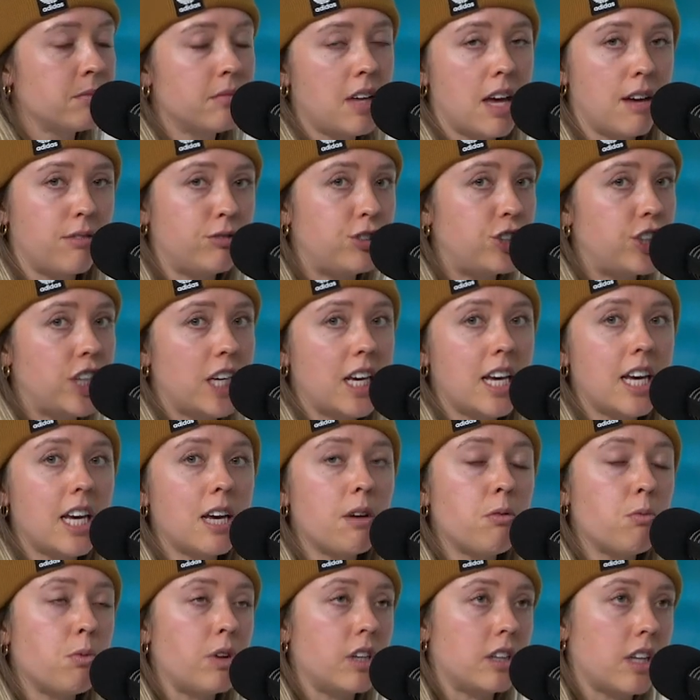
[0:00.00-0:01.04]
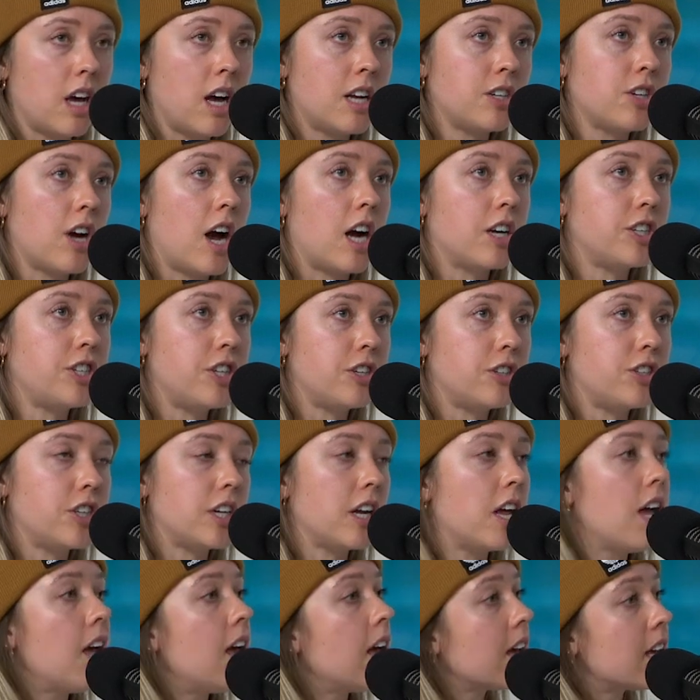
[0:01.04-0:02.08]
No. If she will not talk to you.
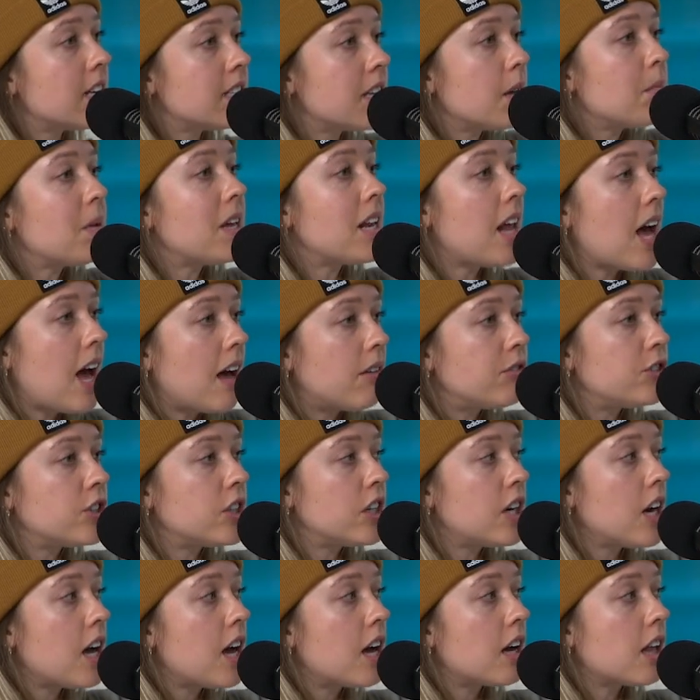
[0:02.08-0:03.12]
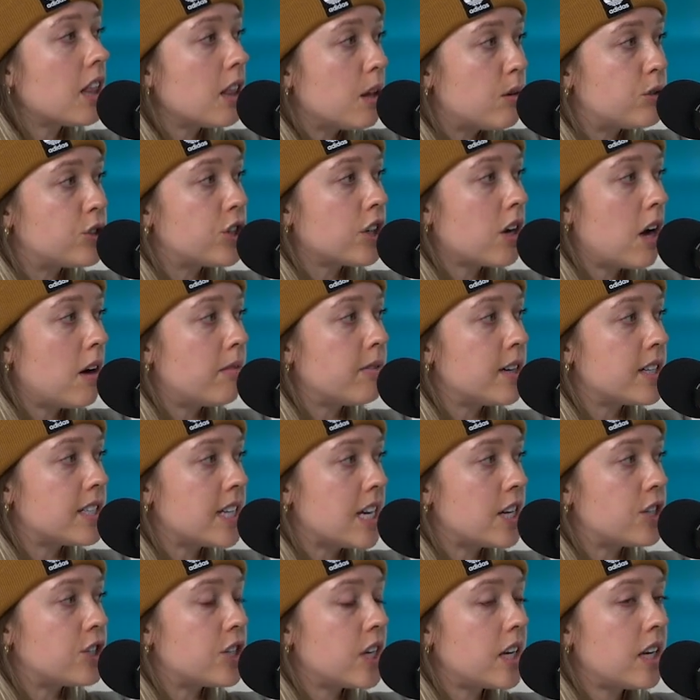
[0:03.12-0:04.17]
To, Cause I mean, after a closure
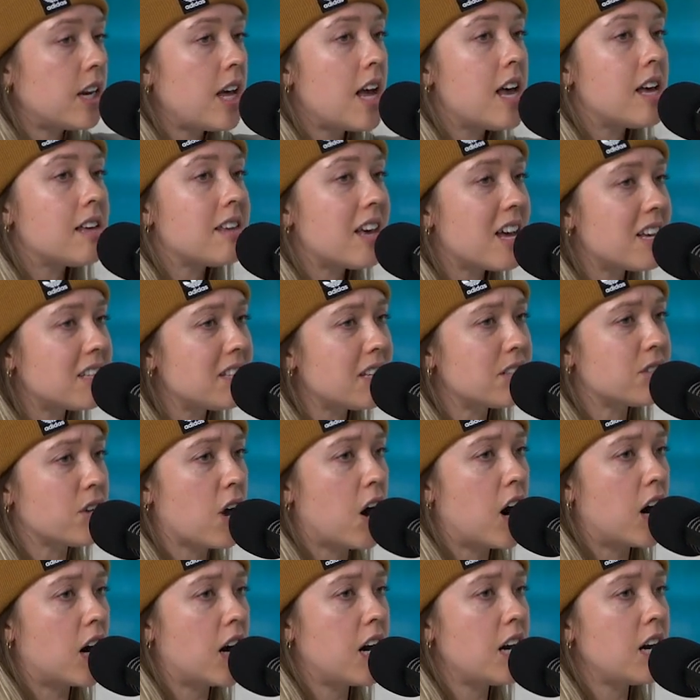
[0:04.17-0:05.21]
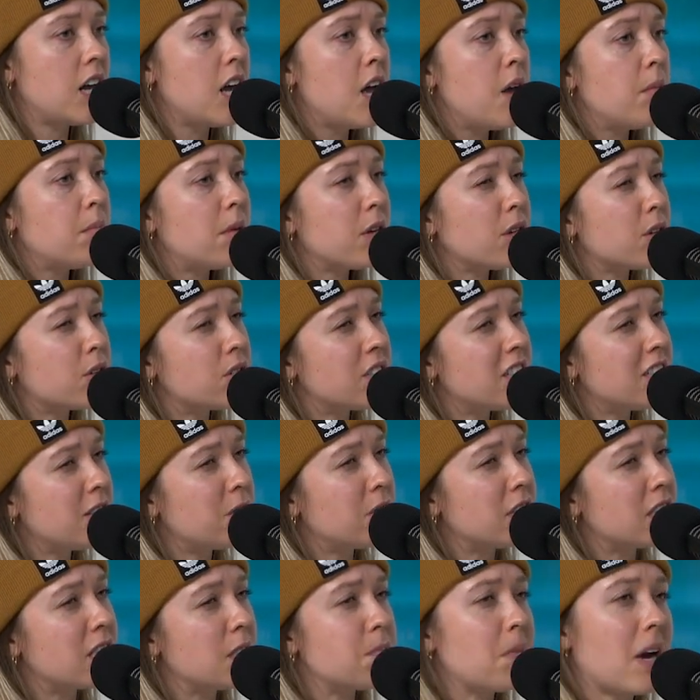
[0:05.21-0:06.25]
conversation, yes, it's hard, but you
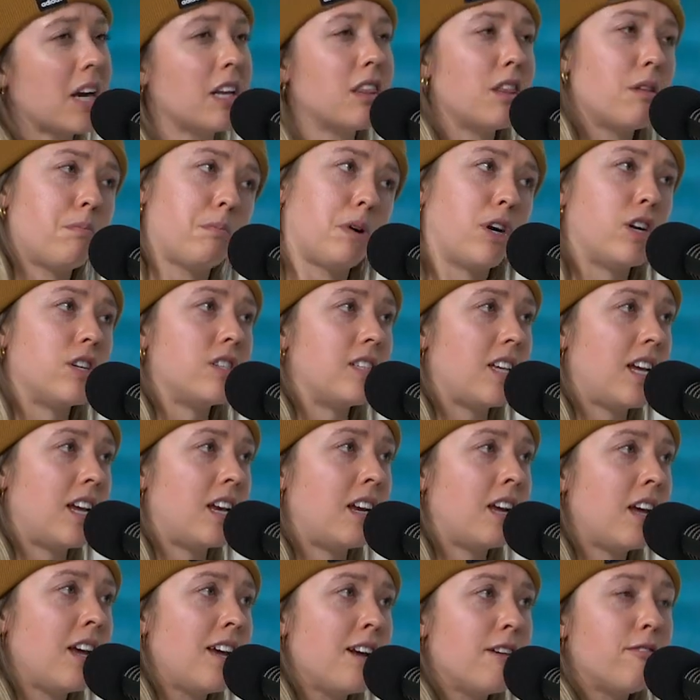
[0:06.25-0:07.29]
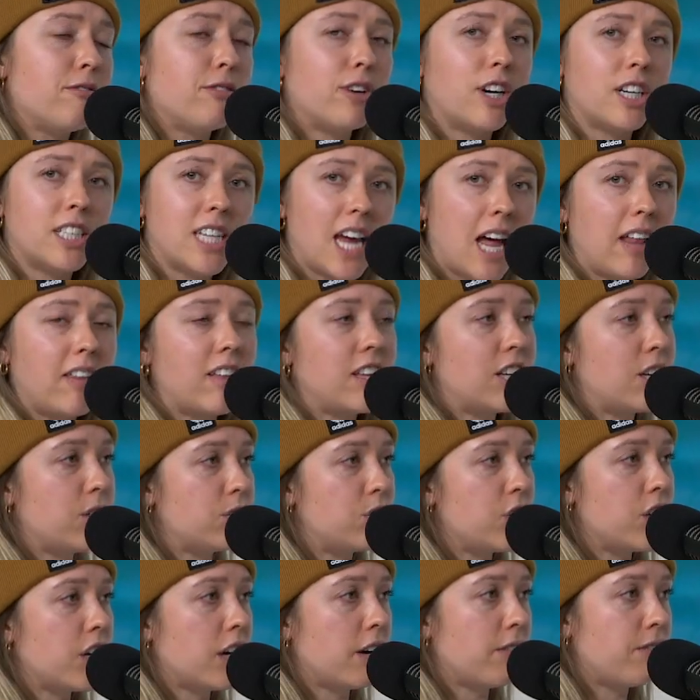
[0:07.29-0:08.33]
still respect the person yeah. for telling
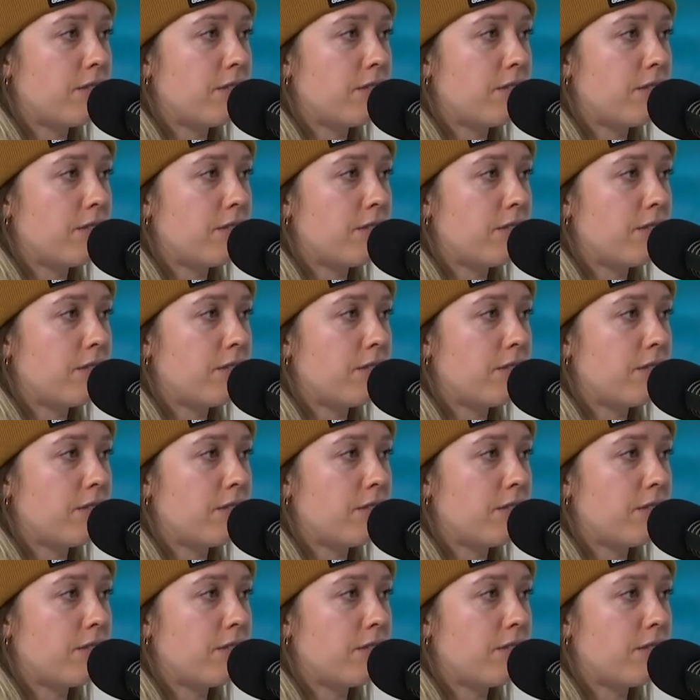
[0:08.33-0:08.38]
you to